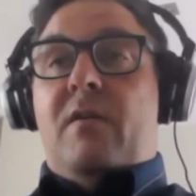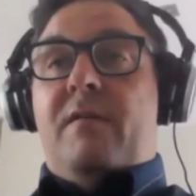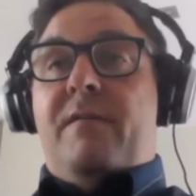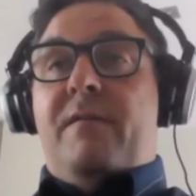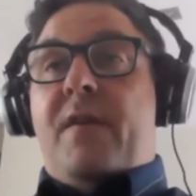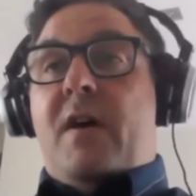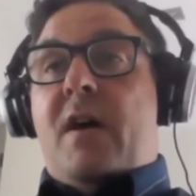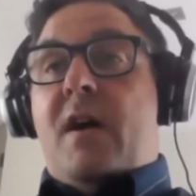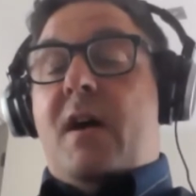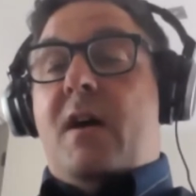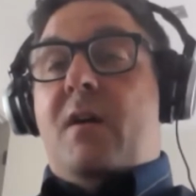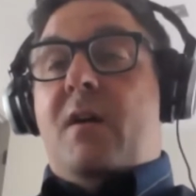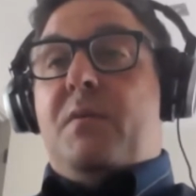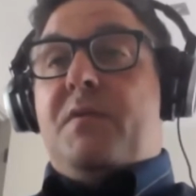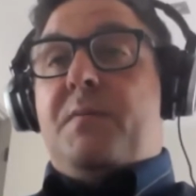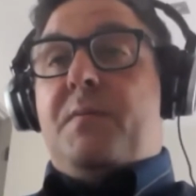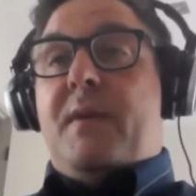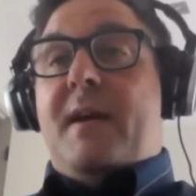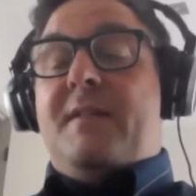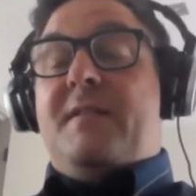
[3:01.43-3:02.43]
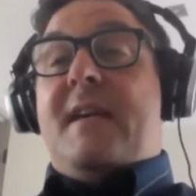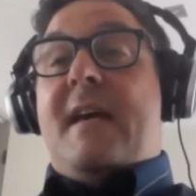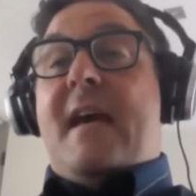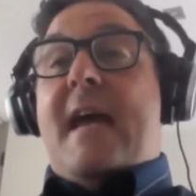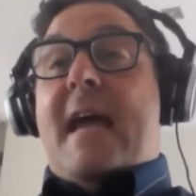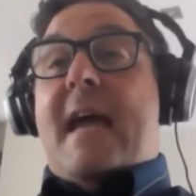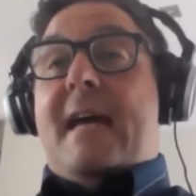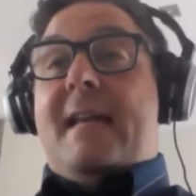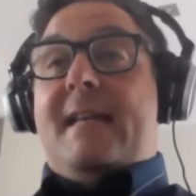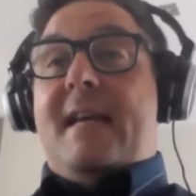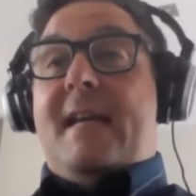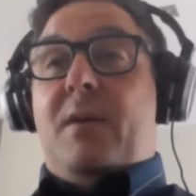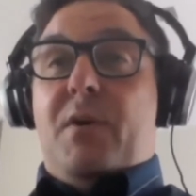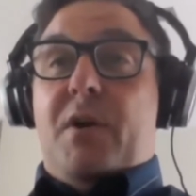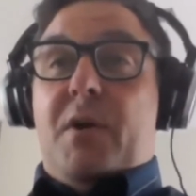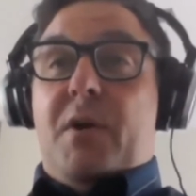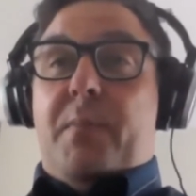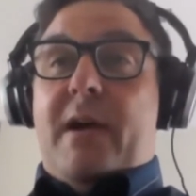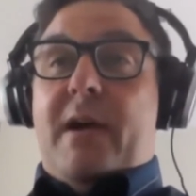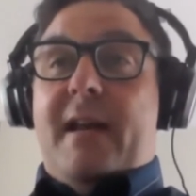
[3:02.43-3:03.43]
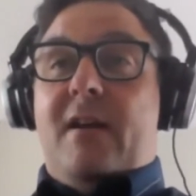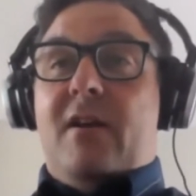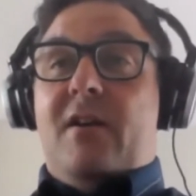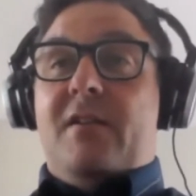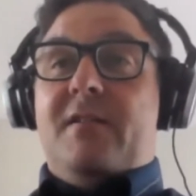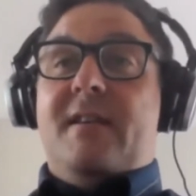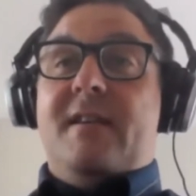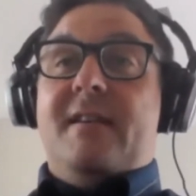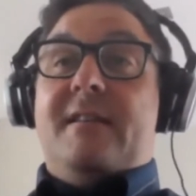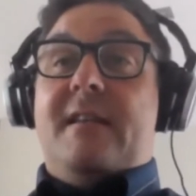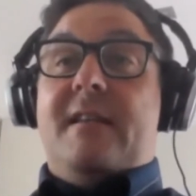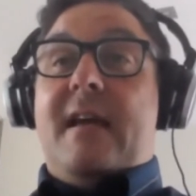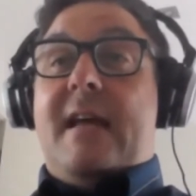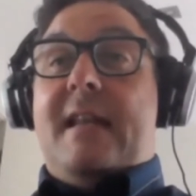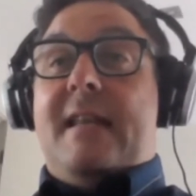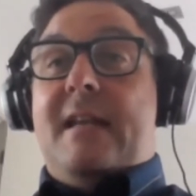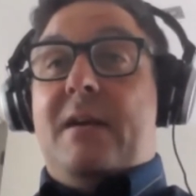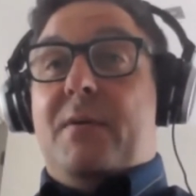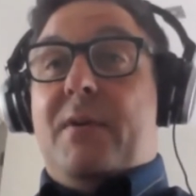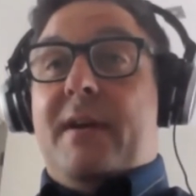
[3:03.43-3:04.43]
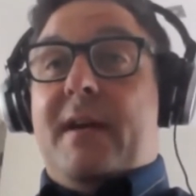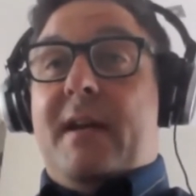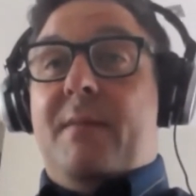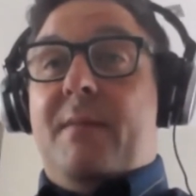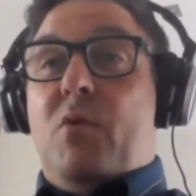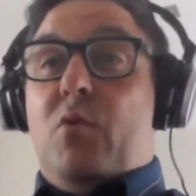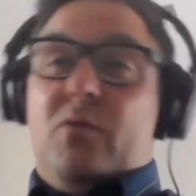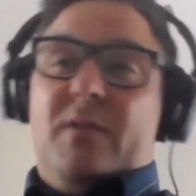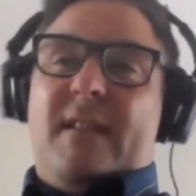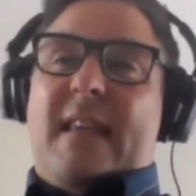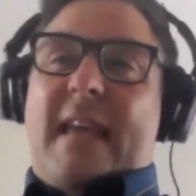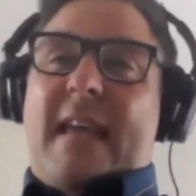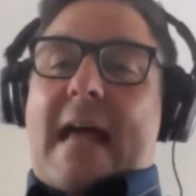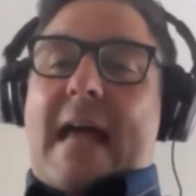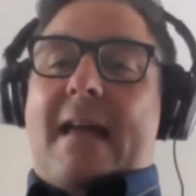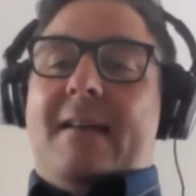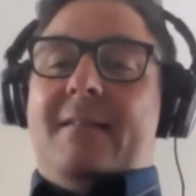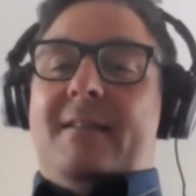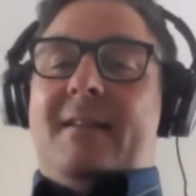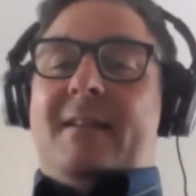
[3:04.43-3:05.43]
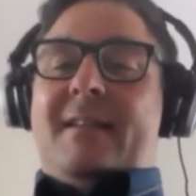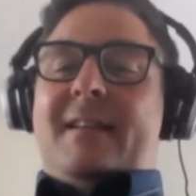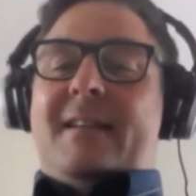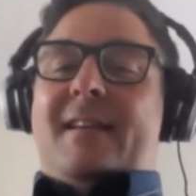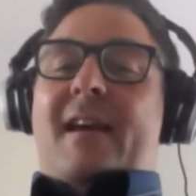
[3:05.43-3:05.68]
of SK ad network, apparently can't say SCAD network anymore, SCAN.